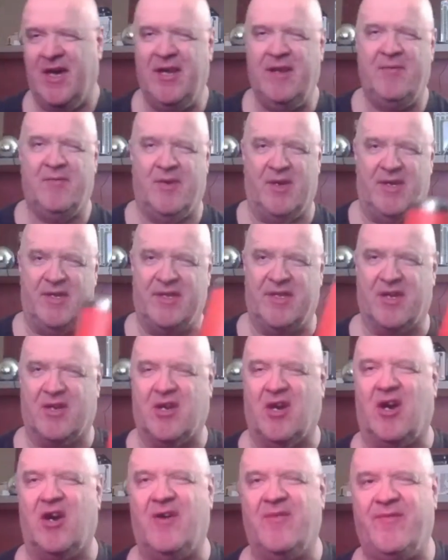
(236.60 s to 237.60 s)
Anyway, the
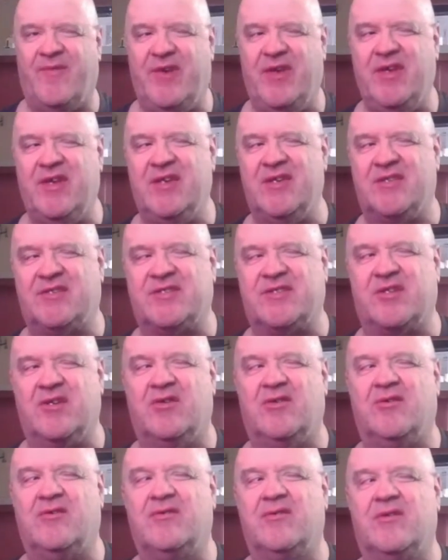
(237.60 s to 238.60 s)
coffee is
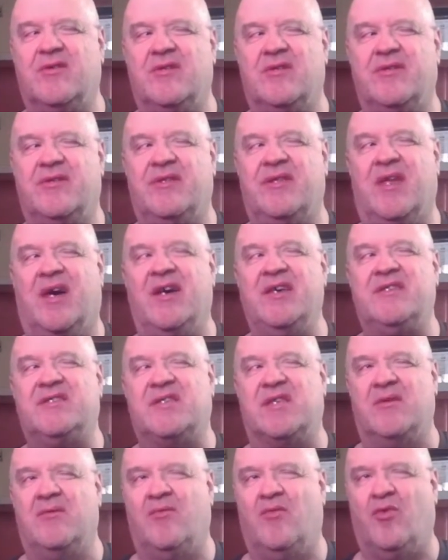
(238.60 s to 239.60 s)
still
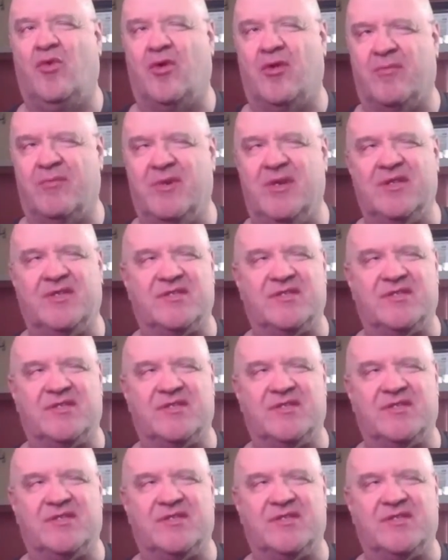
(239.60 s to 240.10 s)
nice and warm.